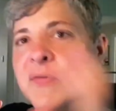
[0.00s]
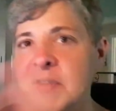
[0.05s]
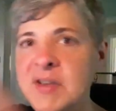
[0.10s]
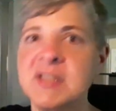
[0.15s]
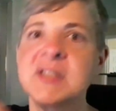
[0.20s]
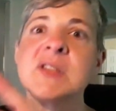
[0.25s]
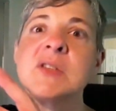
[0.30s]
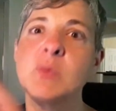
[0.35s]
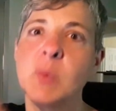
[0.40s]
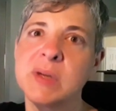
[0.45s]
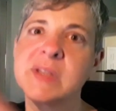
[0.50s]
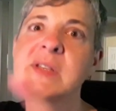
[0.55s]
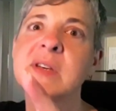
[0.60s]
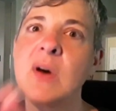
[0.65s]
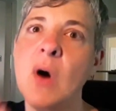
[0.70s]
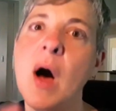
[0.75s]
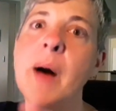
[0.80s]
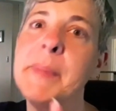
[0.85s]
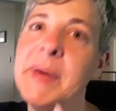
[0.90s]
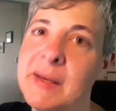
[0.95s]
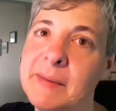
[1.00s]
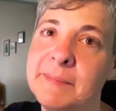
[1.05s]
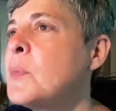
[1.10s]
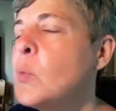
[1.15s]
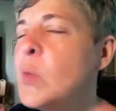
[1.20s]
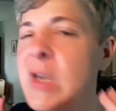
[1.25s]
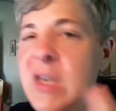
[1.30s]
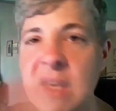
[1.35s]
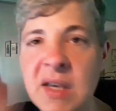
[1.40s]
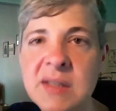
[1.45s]
This is what's coming.
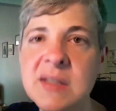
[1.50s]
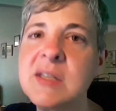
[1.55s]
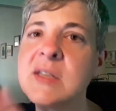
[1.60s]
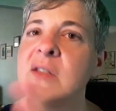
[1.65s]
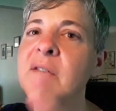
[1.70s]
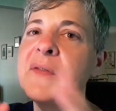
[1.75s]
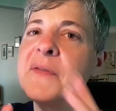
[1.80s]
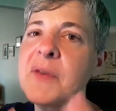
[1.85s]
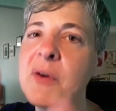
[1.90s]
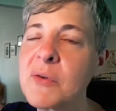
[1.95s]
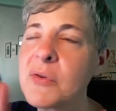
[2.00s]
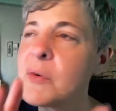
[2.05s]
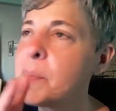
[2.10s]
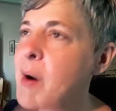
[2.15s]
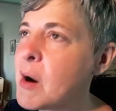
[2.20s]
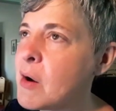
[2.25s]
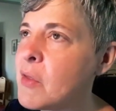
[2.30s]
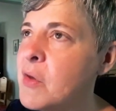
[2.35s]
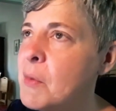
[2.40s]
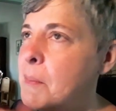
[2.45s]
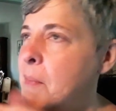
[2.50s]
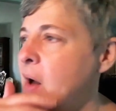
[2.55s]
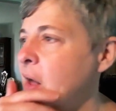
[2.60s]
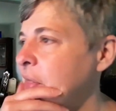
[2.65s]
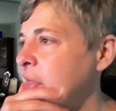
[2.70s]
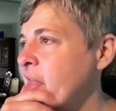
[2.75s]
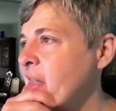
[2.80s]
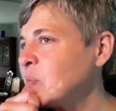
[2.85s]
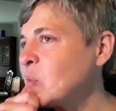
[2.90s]
We get to the further part of the month.